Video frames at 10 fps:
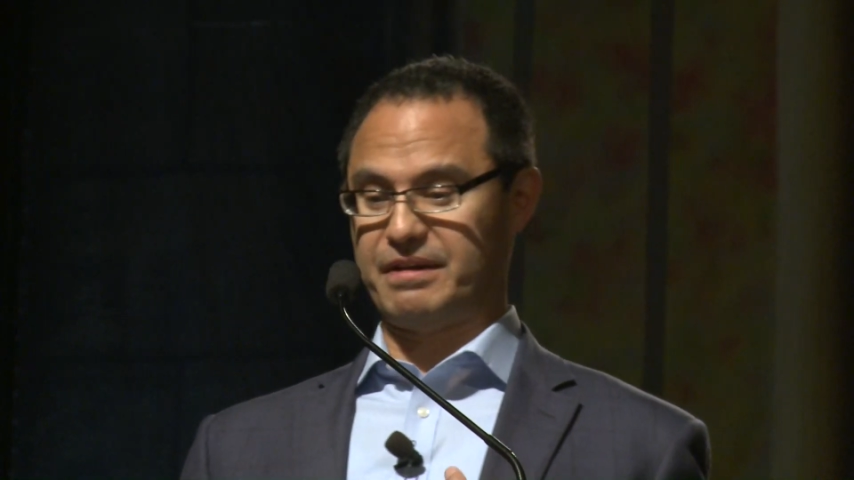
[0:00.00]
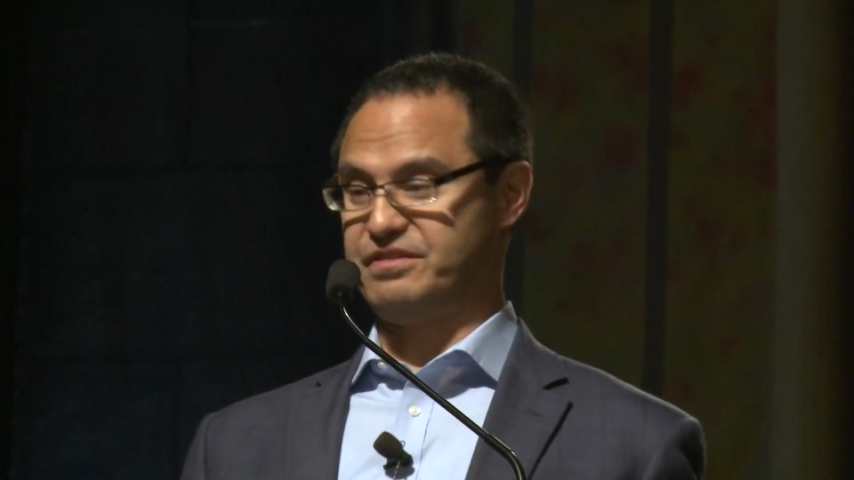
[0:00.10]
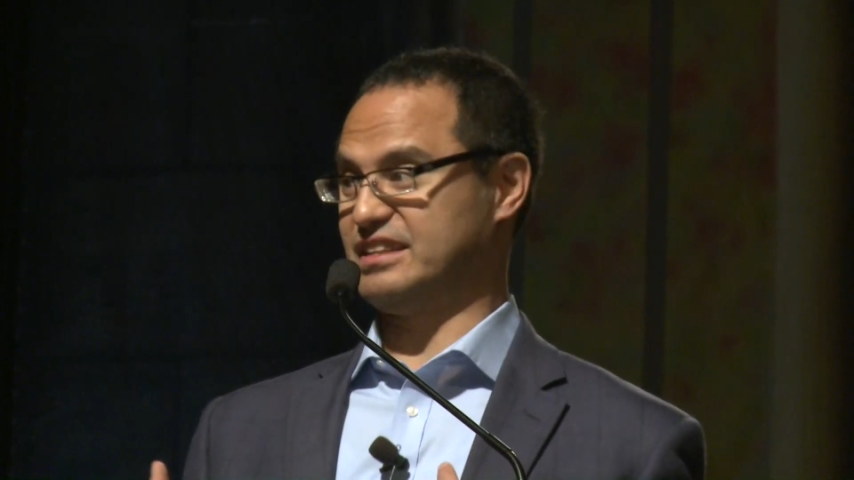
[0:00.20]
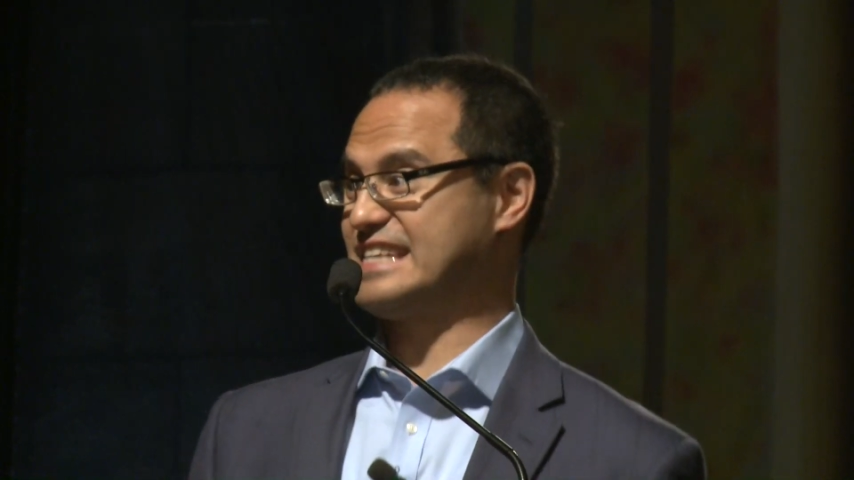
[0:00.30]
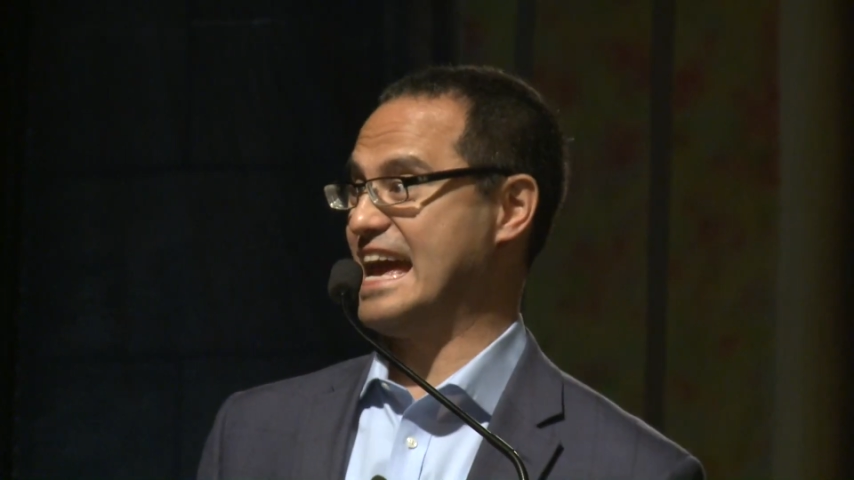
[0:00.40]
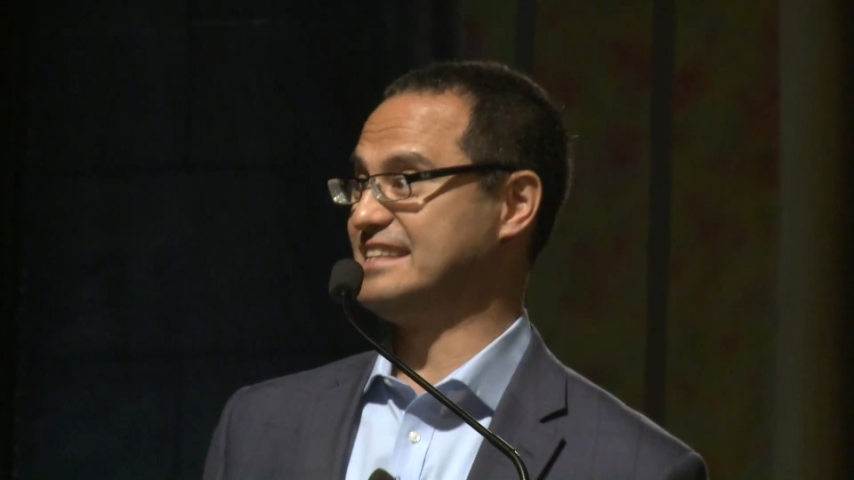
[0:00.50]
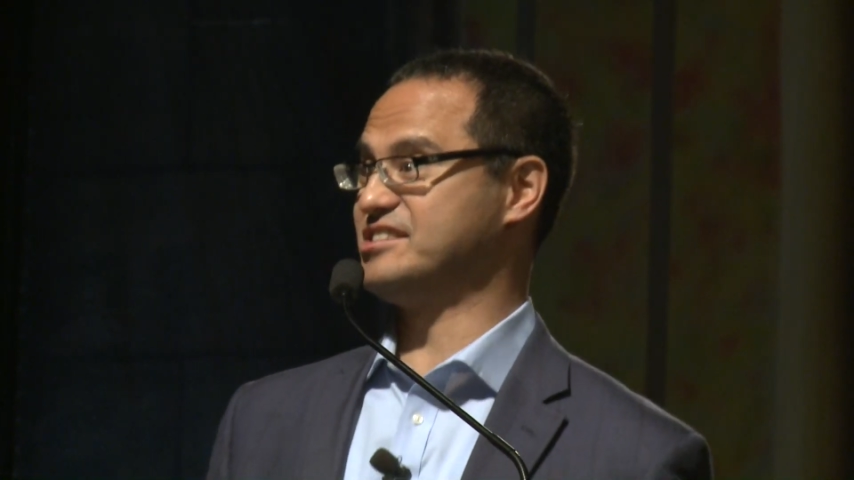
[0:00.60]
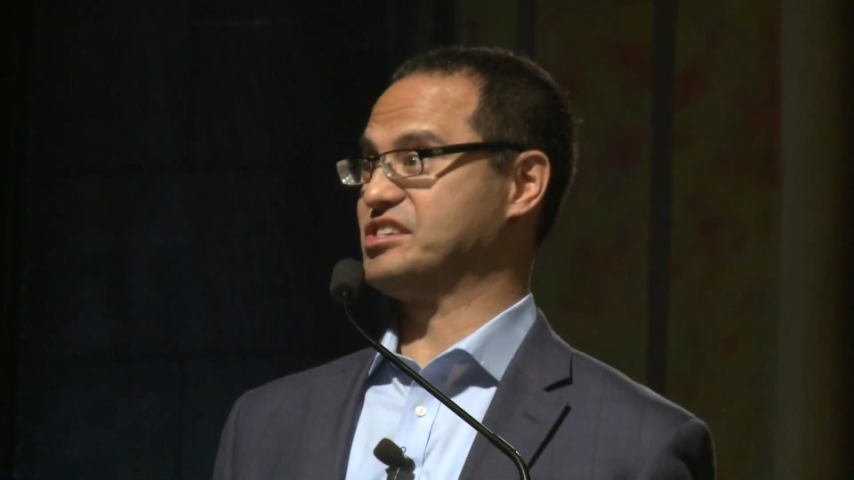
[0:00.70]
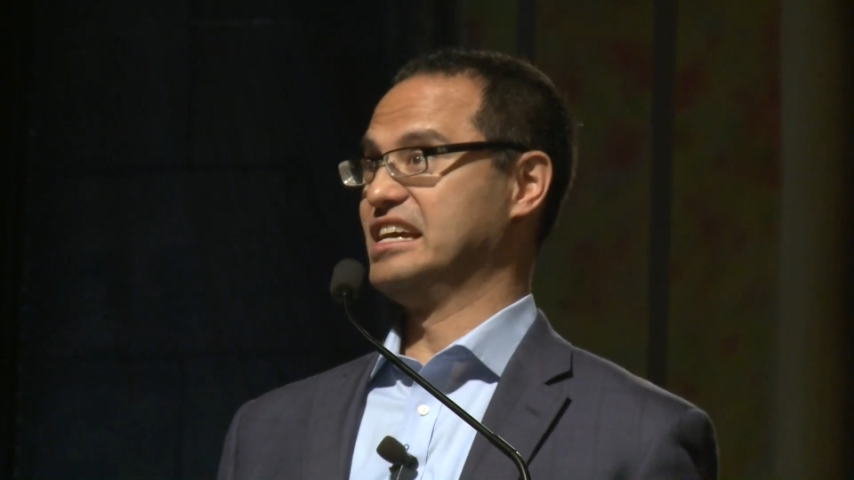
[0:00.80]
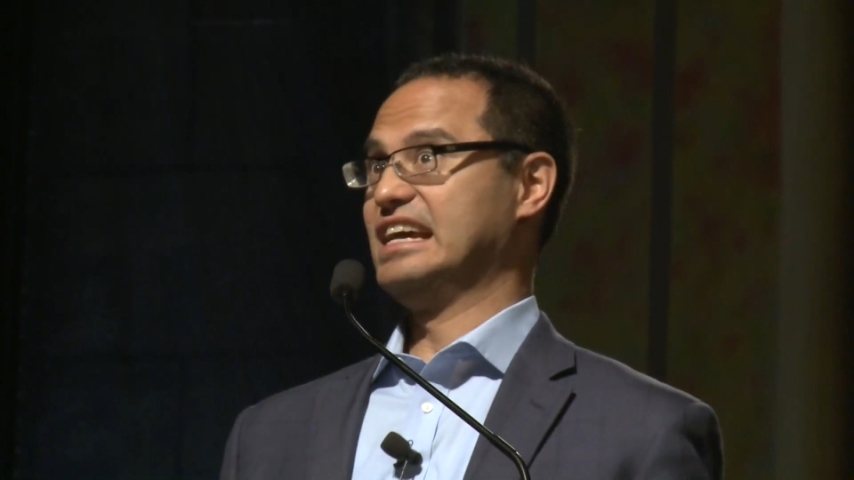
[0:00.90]
I feel
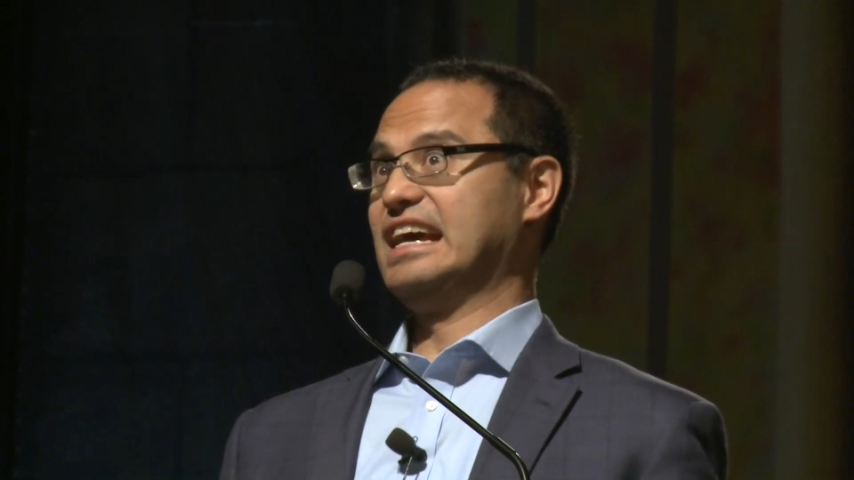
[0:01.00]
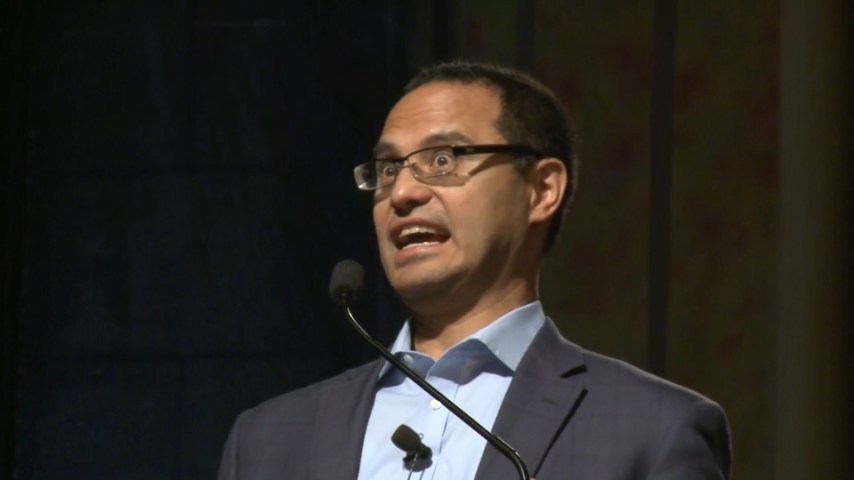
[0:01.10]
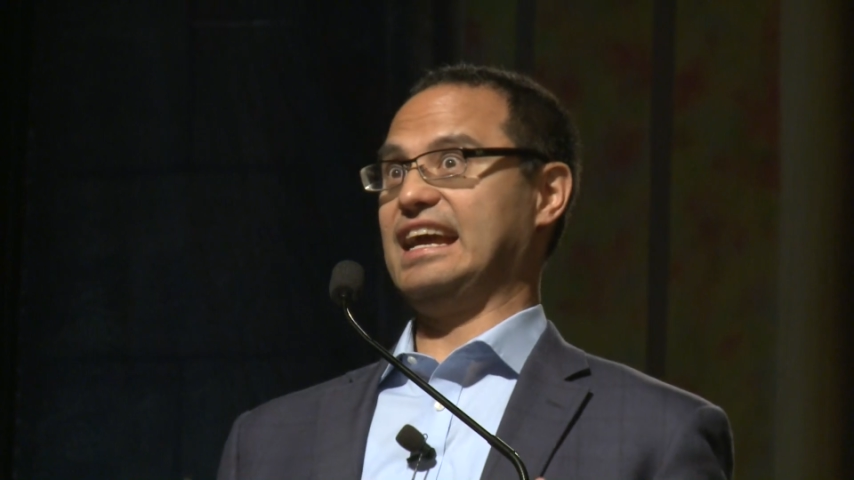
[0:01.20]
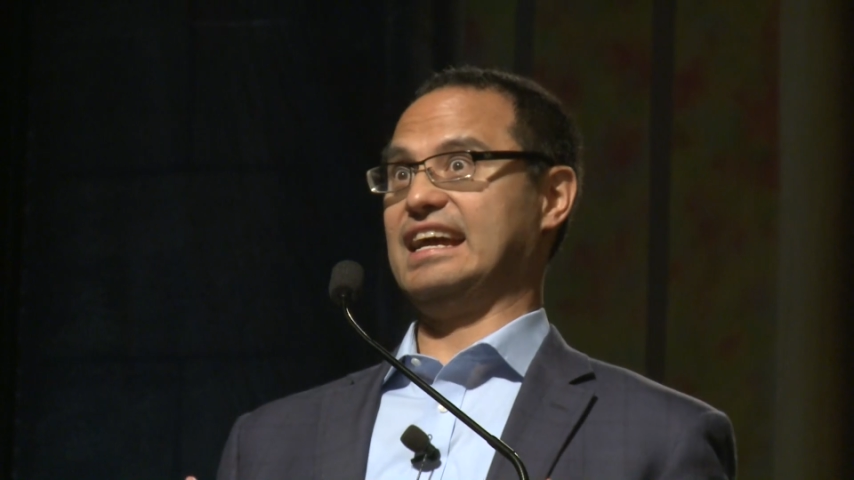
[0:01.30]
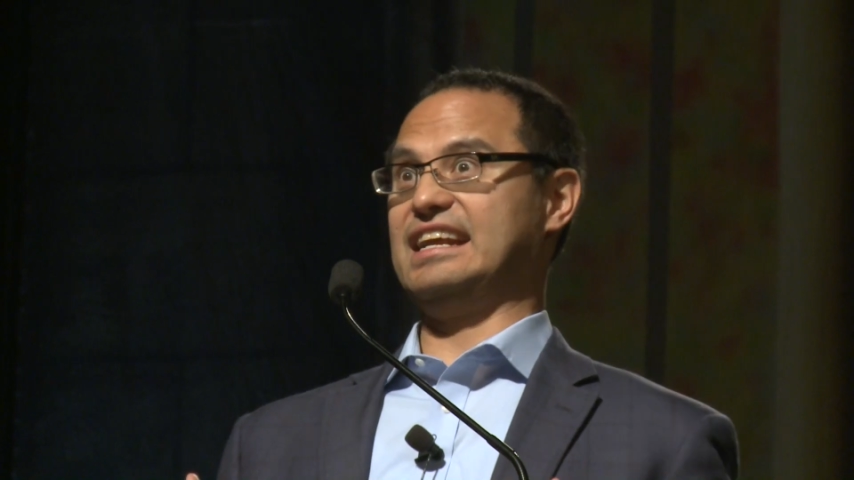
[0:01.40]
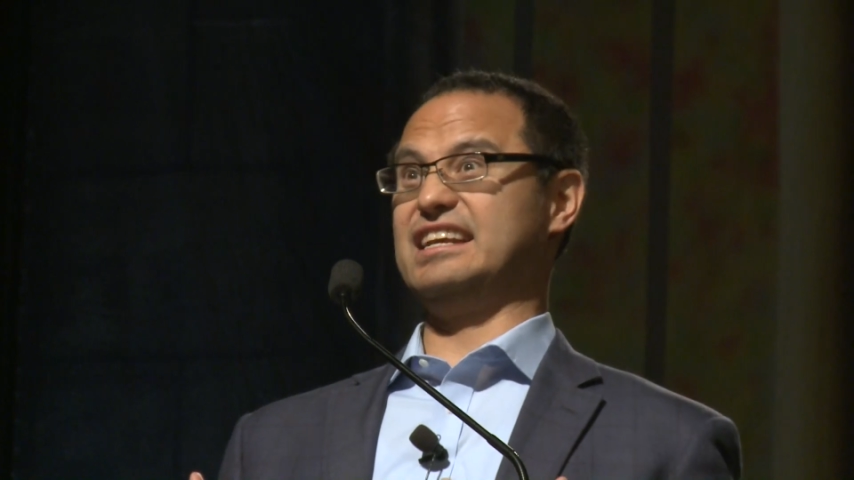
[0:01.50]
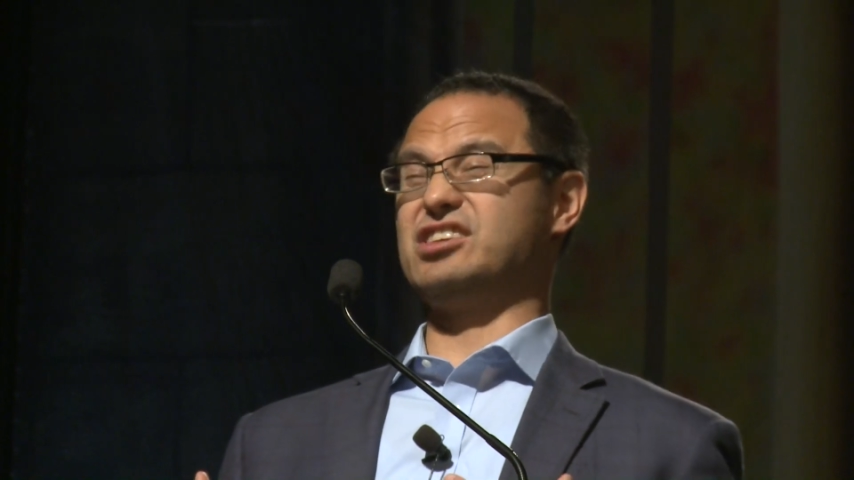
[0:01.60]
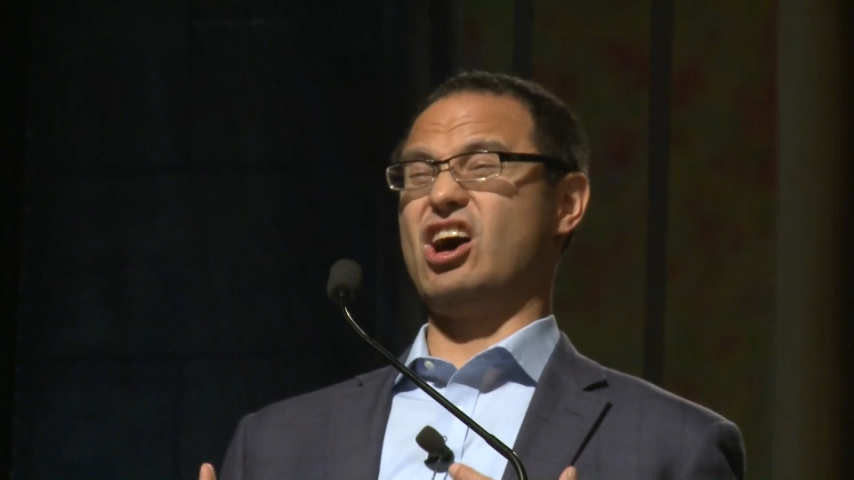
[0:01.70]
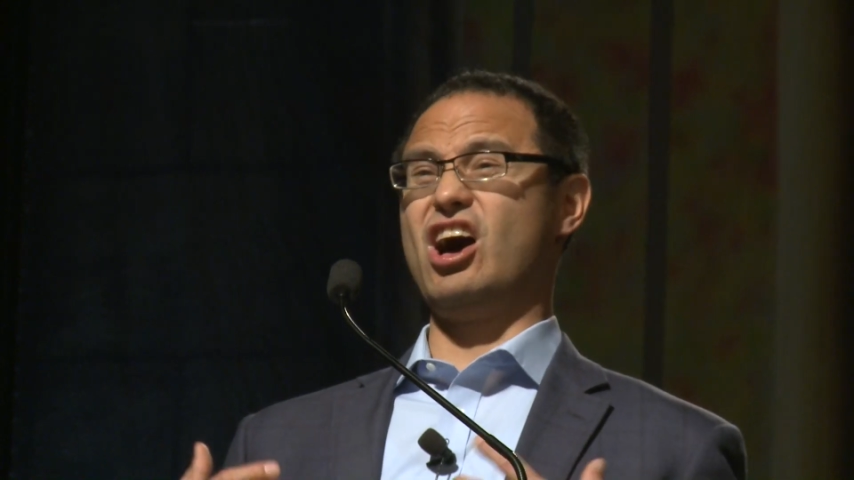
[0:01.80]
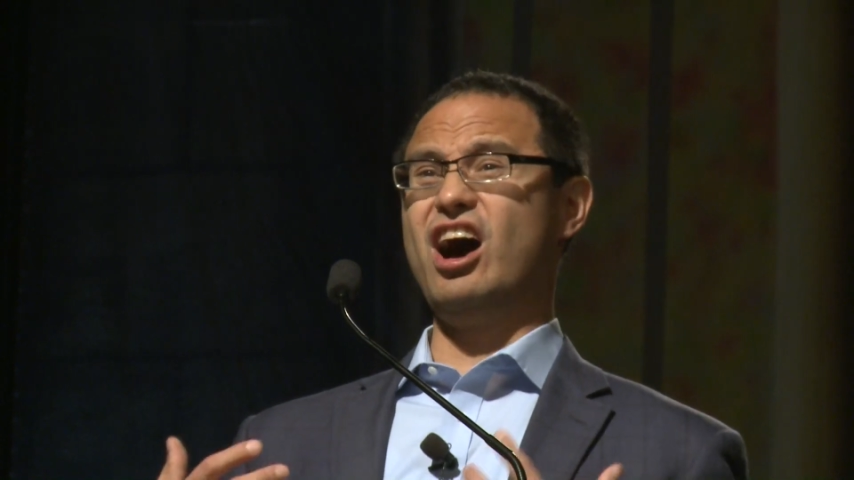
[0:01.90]
tense, and it's
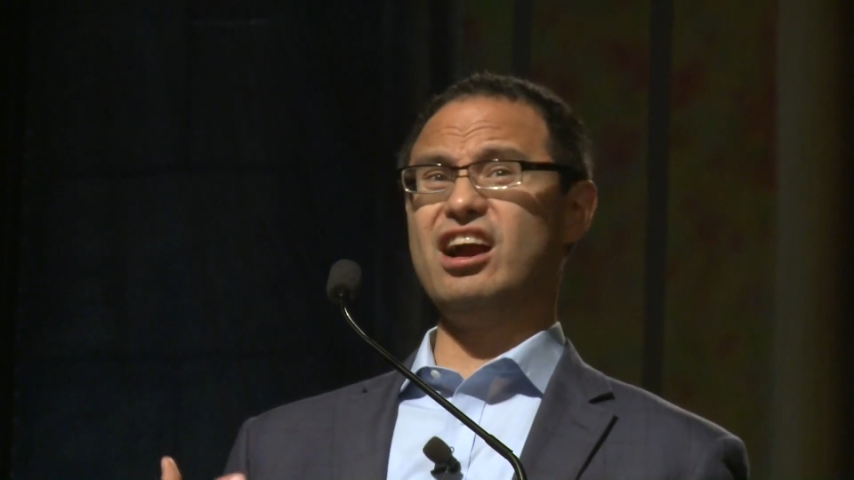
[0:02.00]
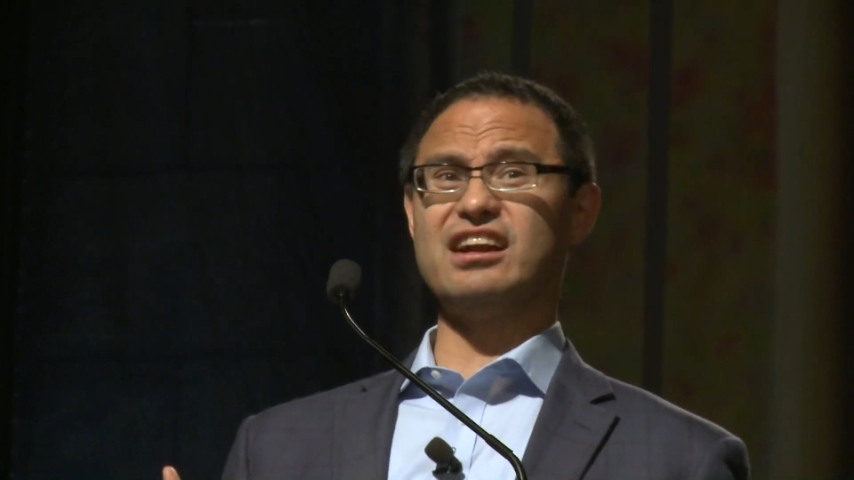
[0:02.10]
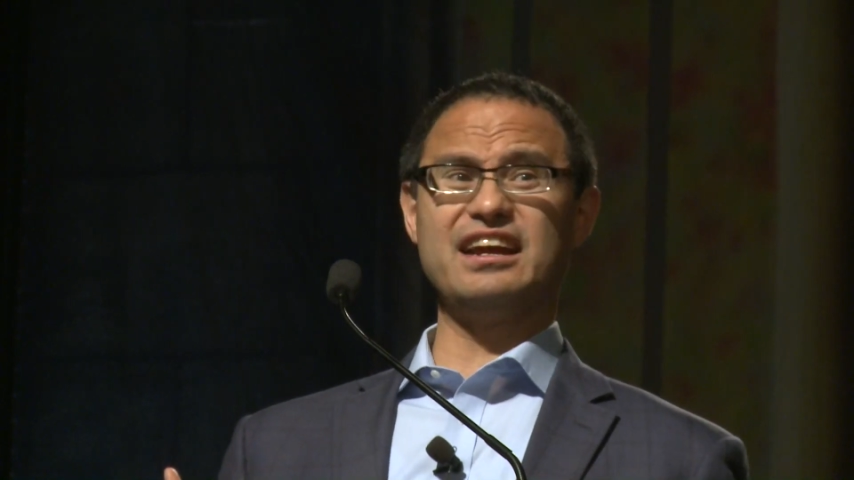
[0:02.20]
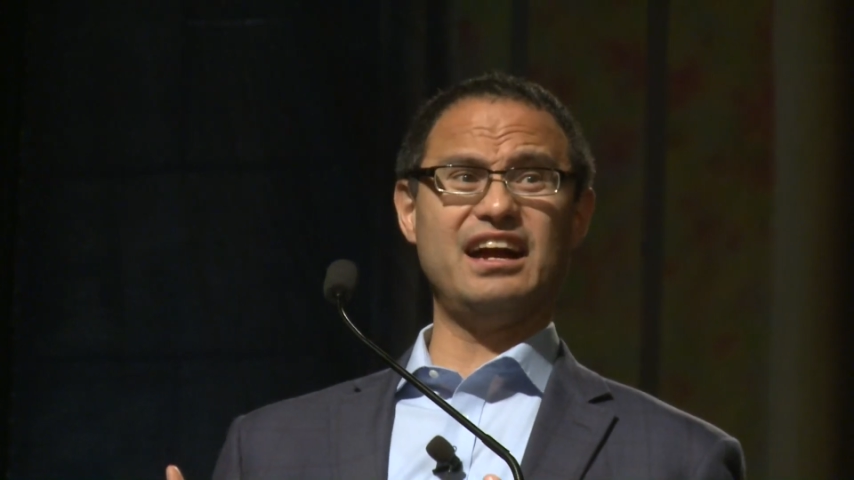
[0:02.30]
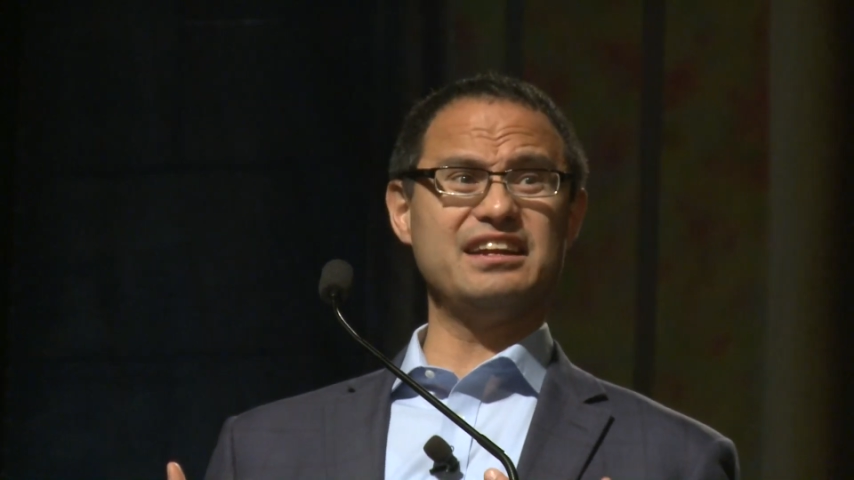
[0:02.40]
hard.